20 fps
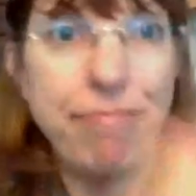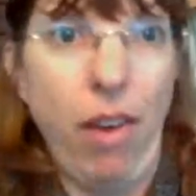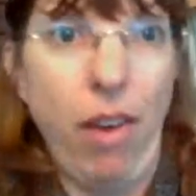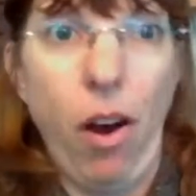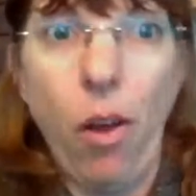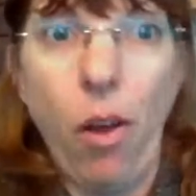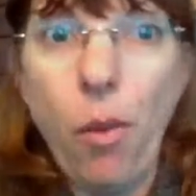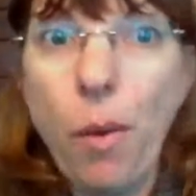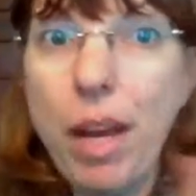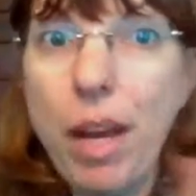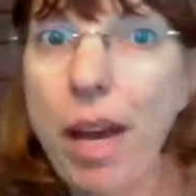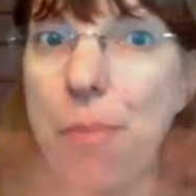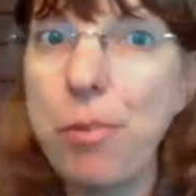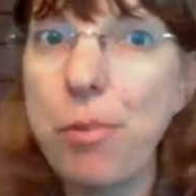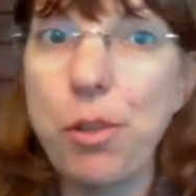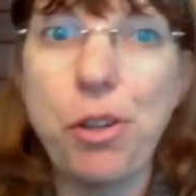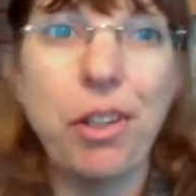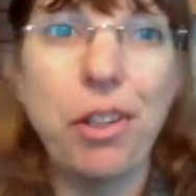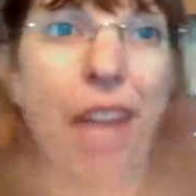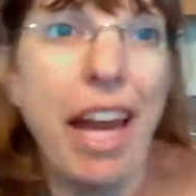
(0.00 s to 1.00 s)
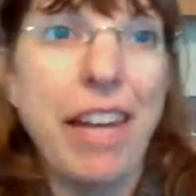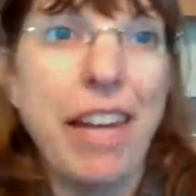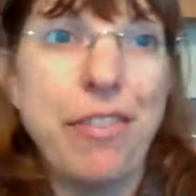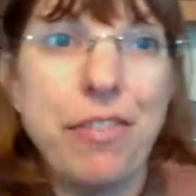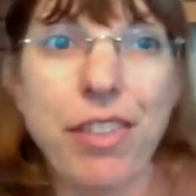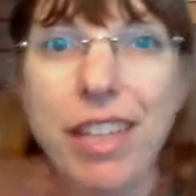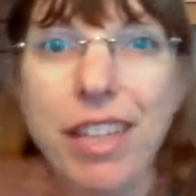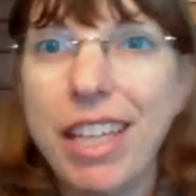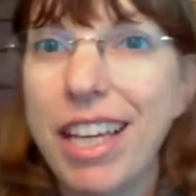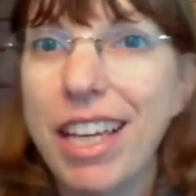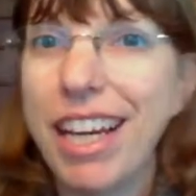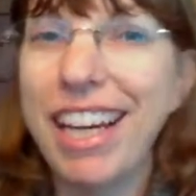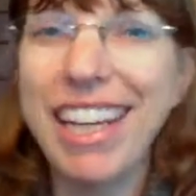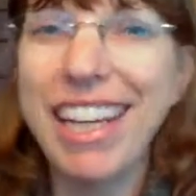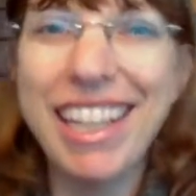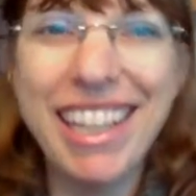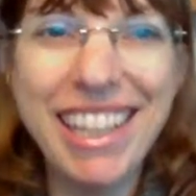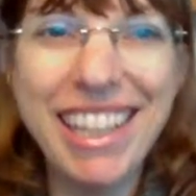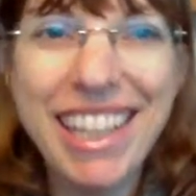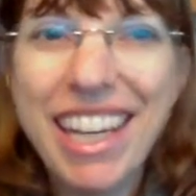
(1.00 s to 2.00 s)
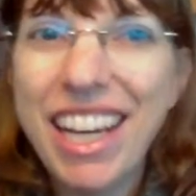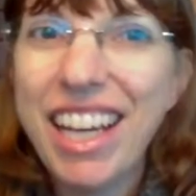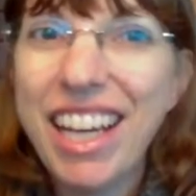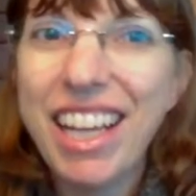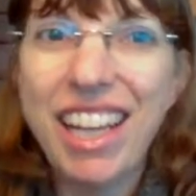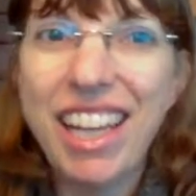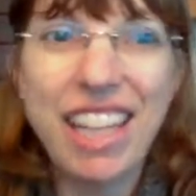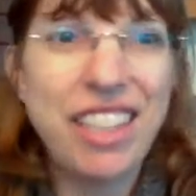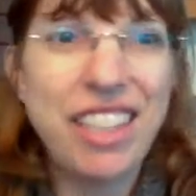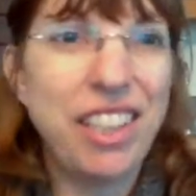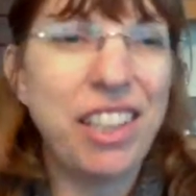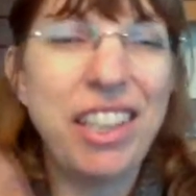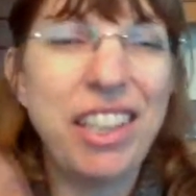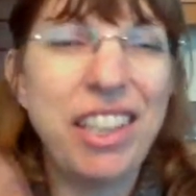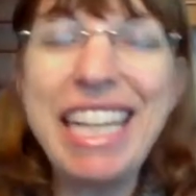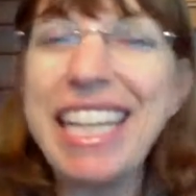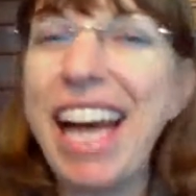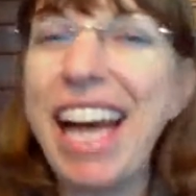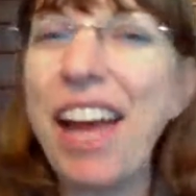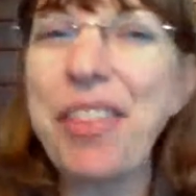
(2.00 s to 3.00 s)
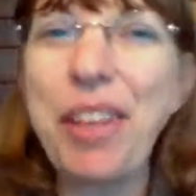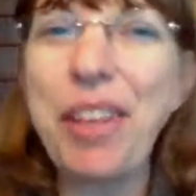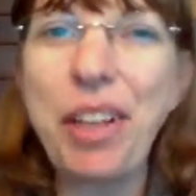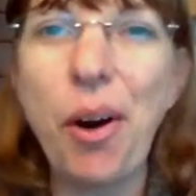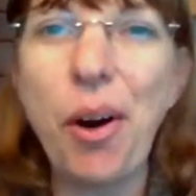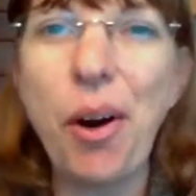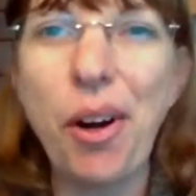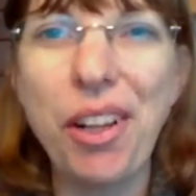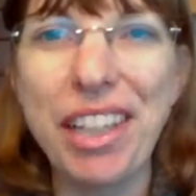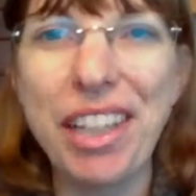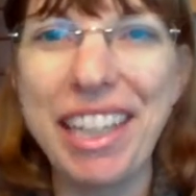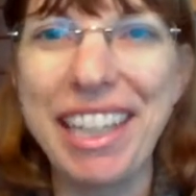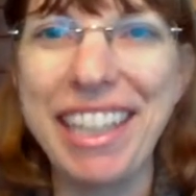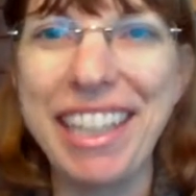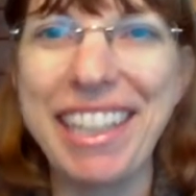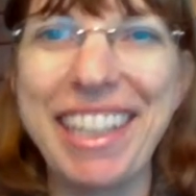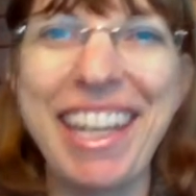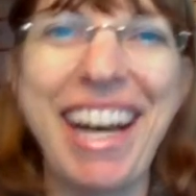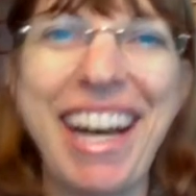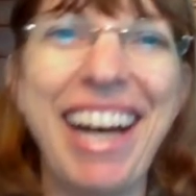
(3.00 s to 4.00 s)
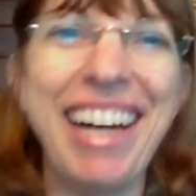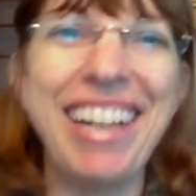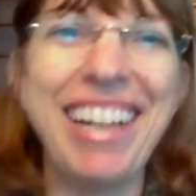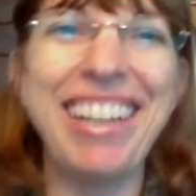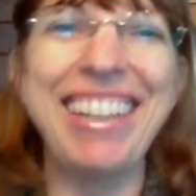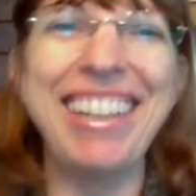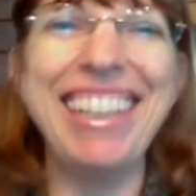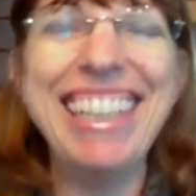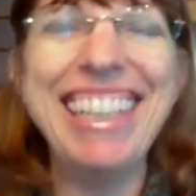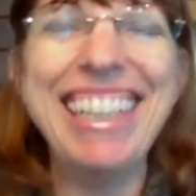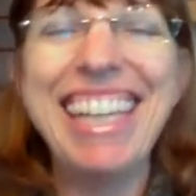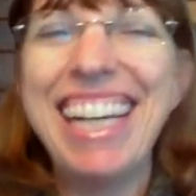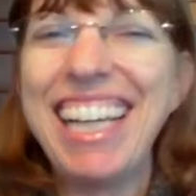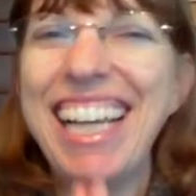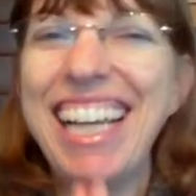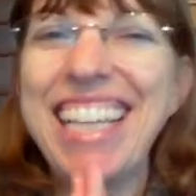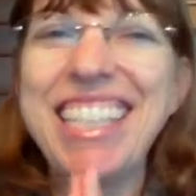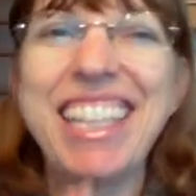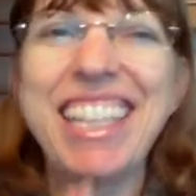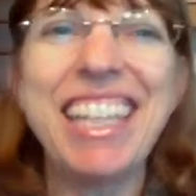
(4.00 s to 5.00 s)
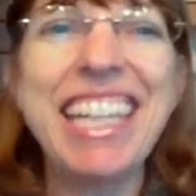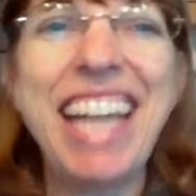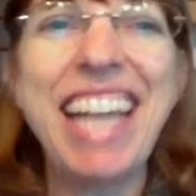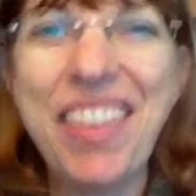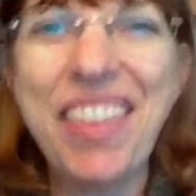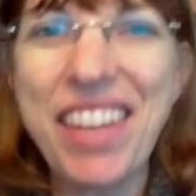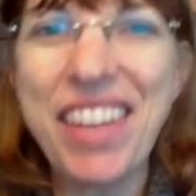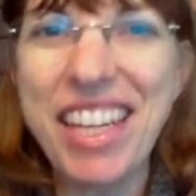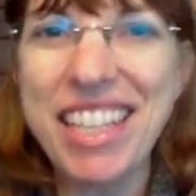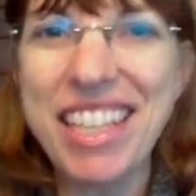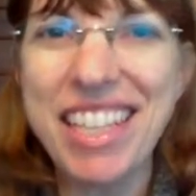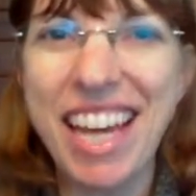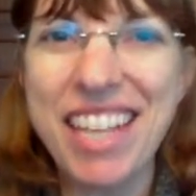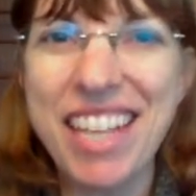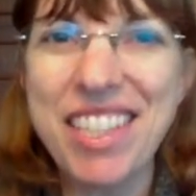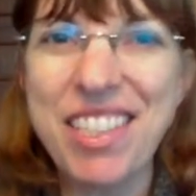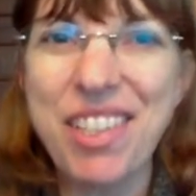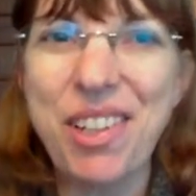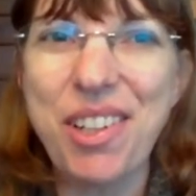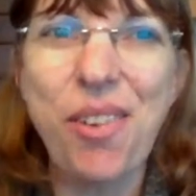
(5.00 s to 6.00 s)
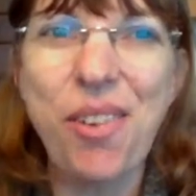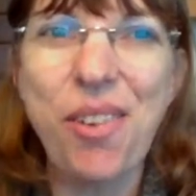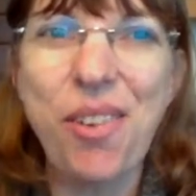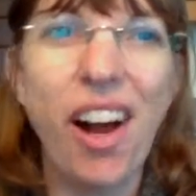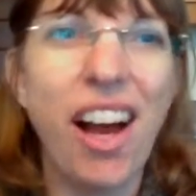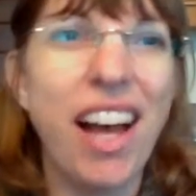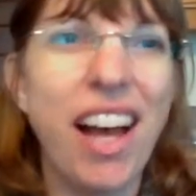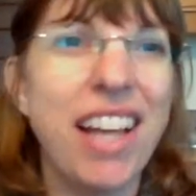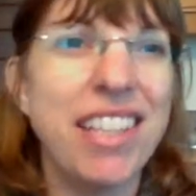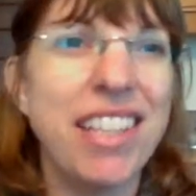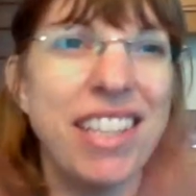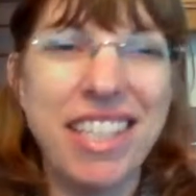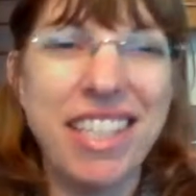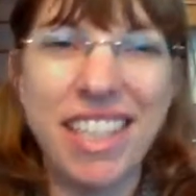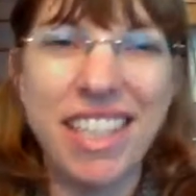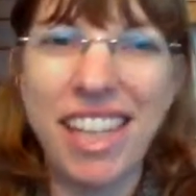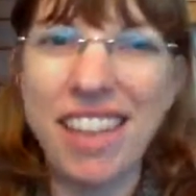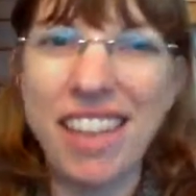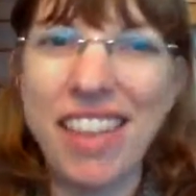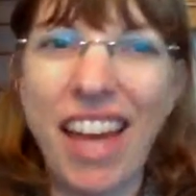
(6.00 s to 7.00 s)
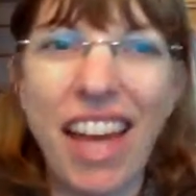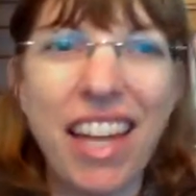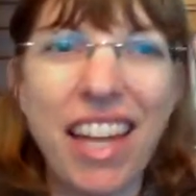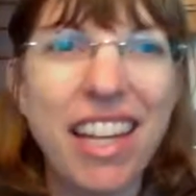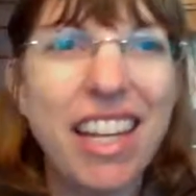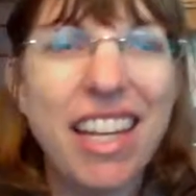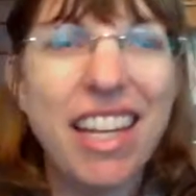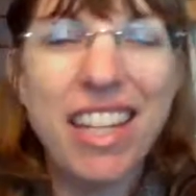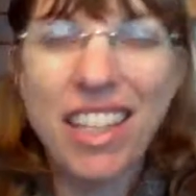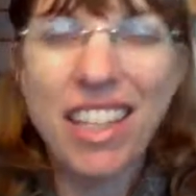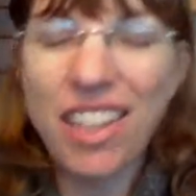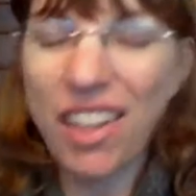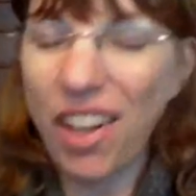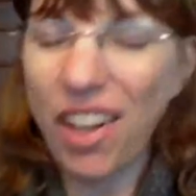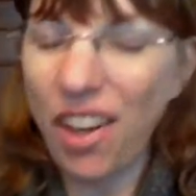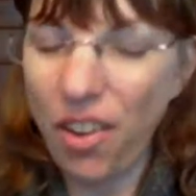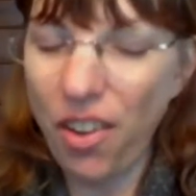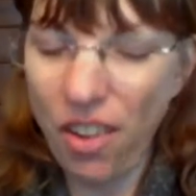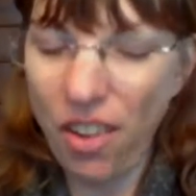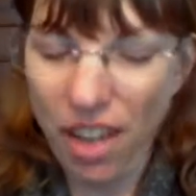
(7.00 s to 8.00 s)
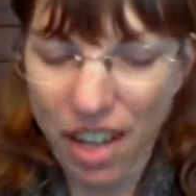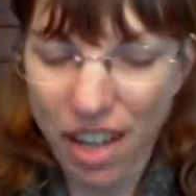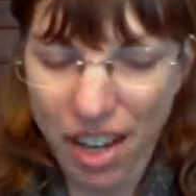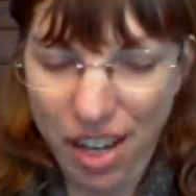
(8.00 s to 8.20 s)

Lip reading: all the way up through your life. Let's clean out the colon, you know, let's clean out the intestinal wall. Let's get that, you know,